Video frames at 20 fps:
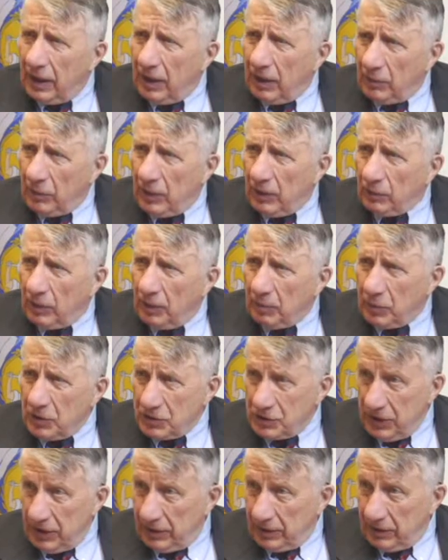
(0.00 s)
we
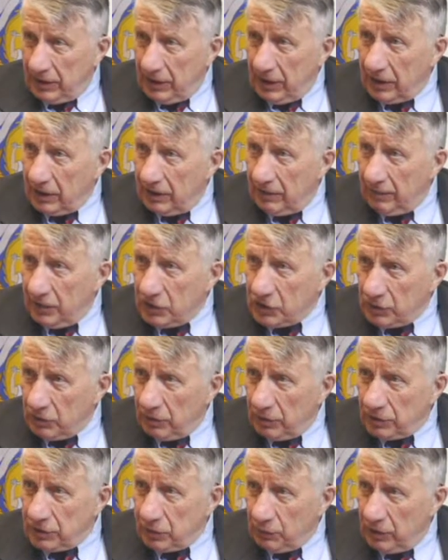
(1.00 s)
represent
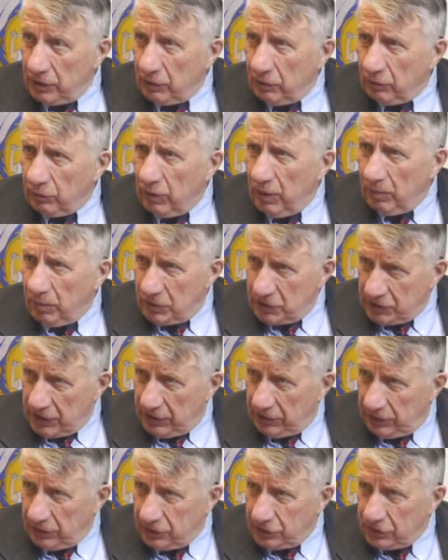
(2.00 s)
individuals. We don't
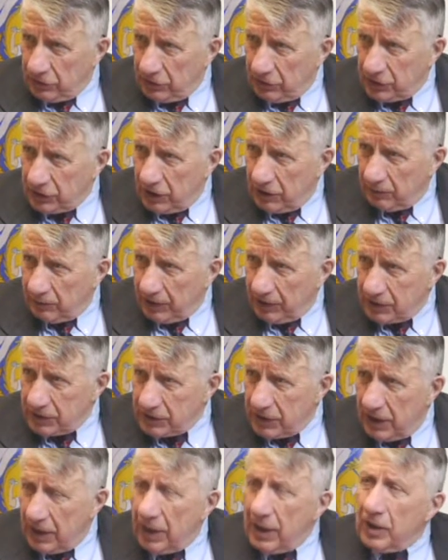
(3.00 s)
represent insurance
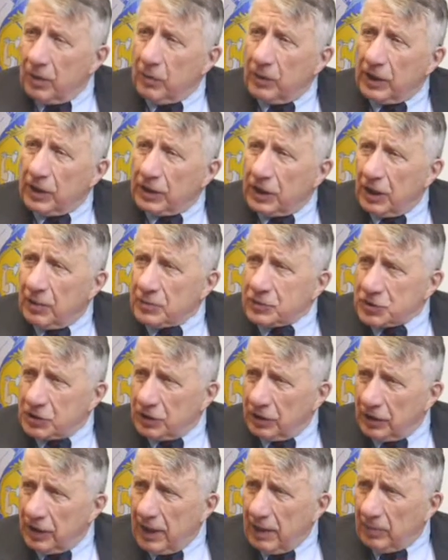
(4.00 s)
companies. When it comes
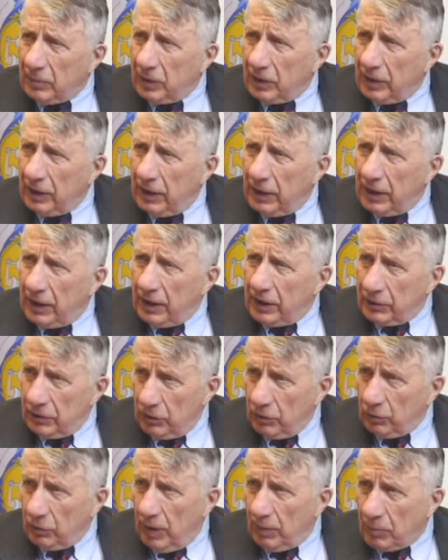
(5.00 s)
to labor, do
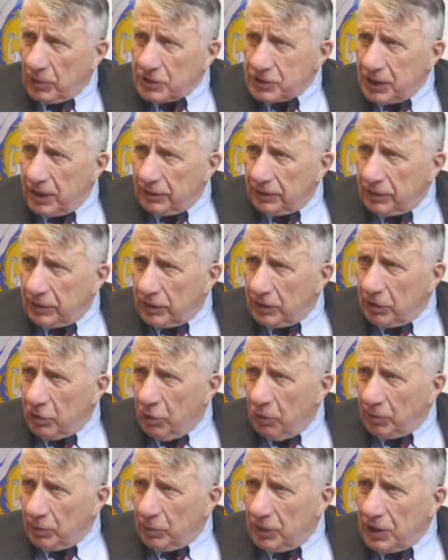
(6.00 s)
you represent the
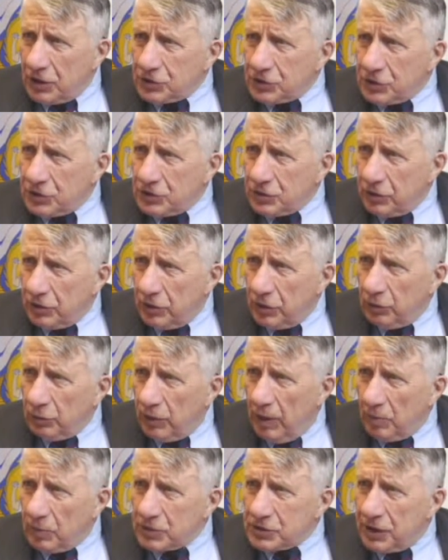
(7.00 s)
corporations or do you
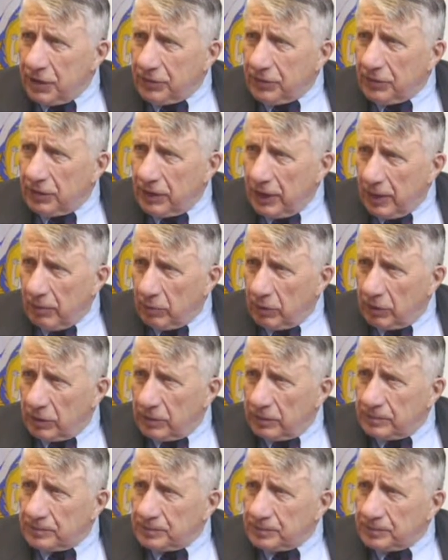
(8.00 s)
represent the labor?